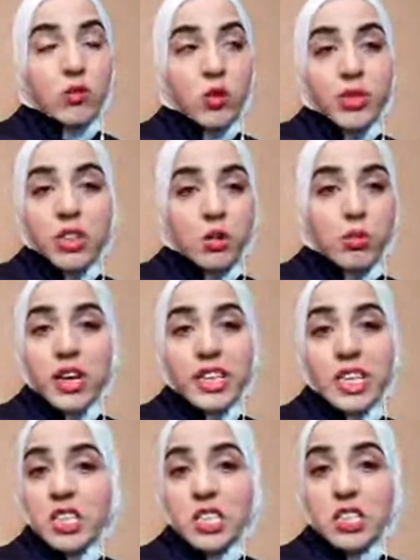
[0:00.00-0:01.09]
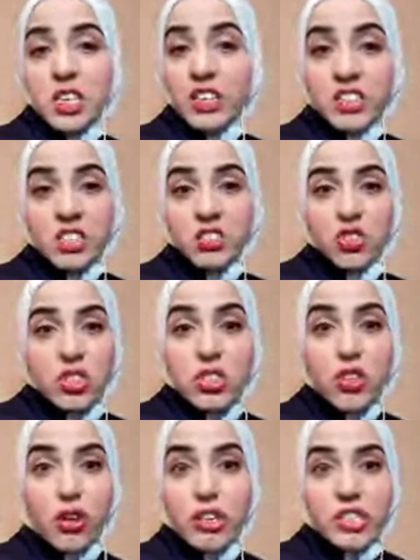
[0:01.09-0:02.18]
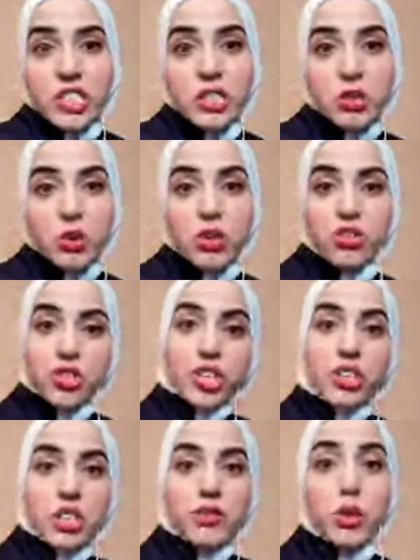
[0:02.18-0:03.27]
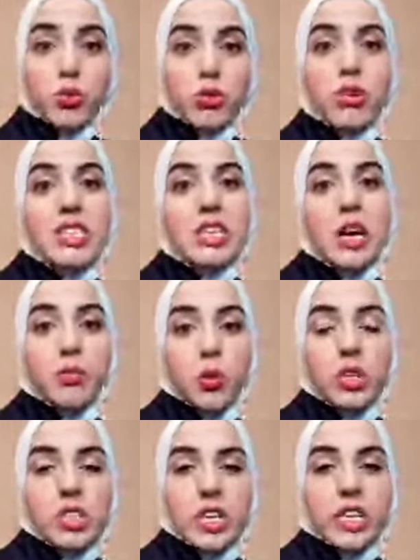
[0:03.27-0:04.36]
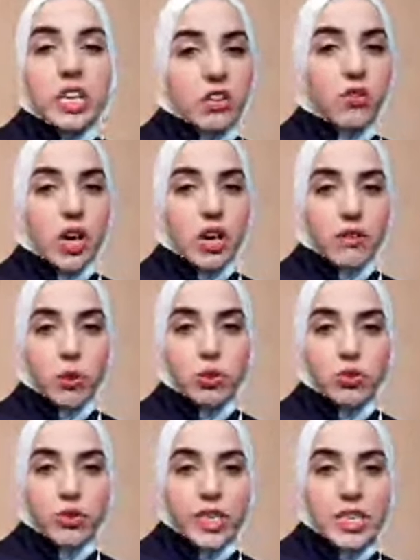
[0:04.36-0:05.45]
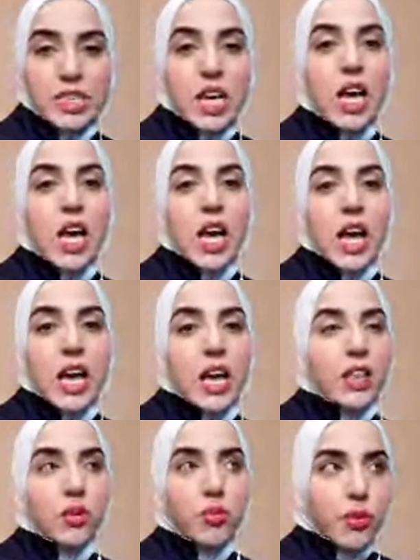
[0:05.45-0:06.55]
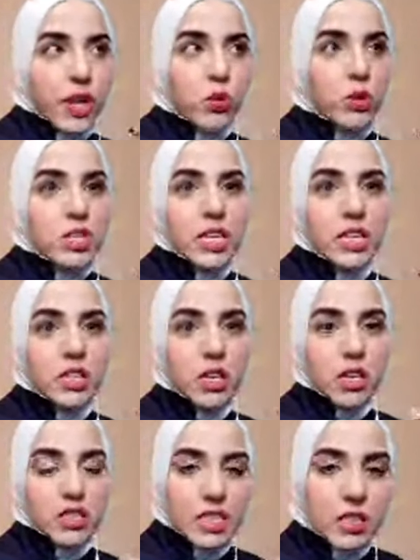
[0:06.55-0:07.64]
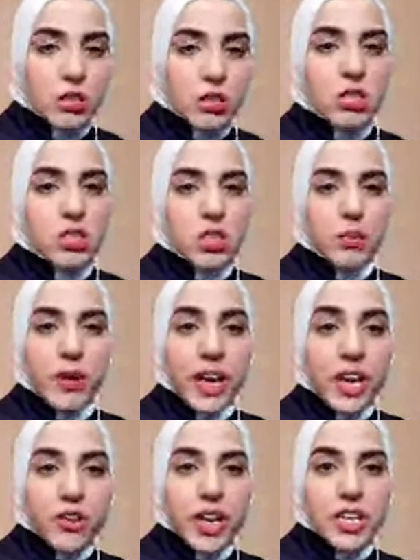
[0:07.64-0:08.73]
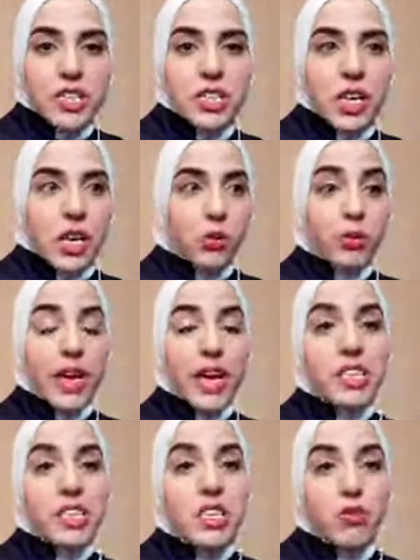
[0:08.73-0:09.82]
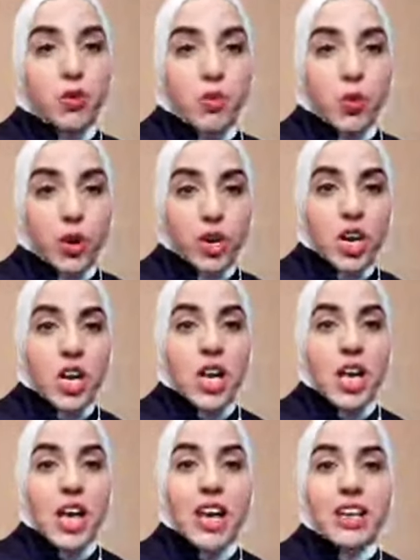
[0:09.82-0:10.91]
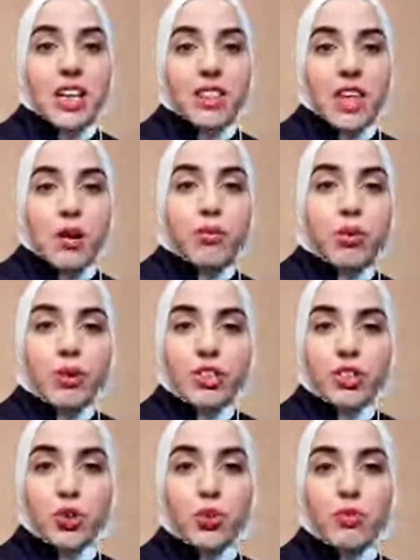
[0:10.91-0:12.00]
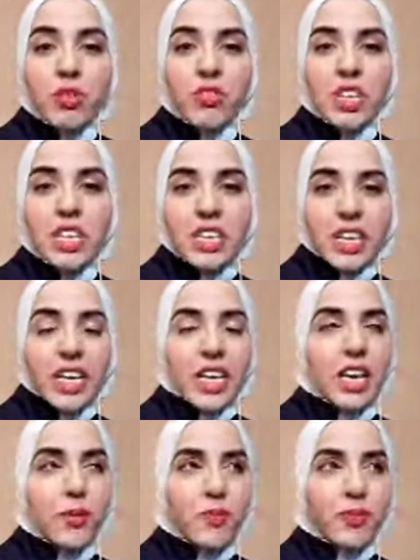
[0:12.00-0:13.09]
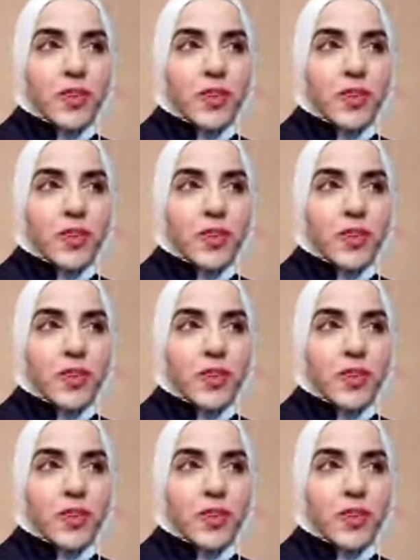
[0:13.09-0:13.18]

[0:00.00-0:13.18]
that moment, the body is, is just thirsty. So the sugar level will rise up all of a sudden if you have those drinks. And the brain will send signals into the pancreas and will be asking for more. And at that point, you will be feeling like